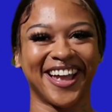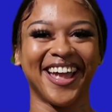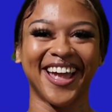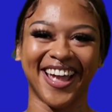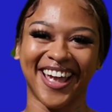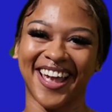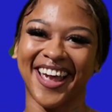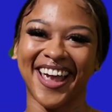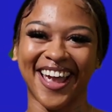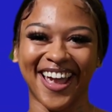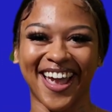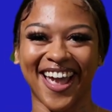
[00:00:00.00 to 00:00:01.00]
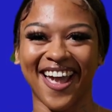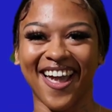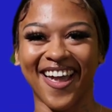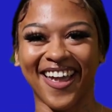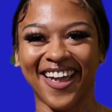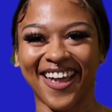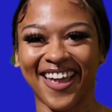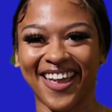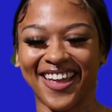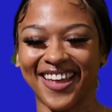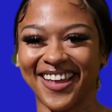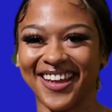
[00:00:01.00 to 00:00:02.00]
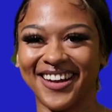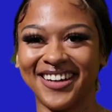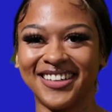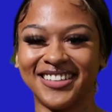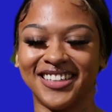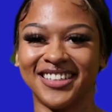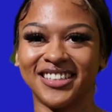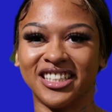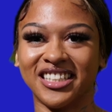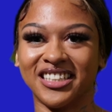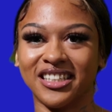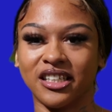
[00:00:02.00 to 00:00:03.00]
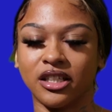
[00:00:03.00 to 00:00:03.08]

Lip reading: That's it. So it's a pool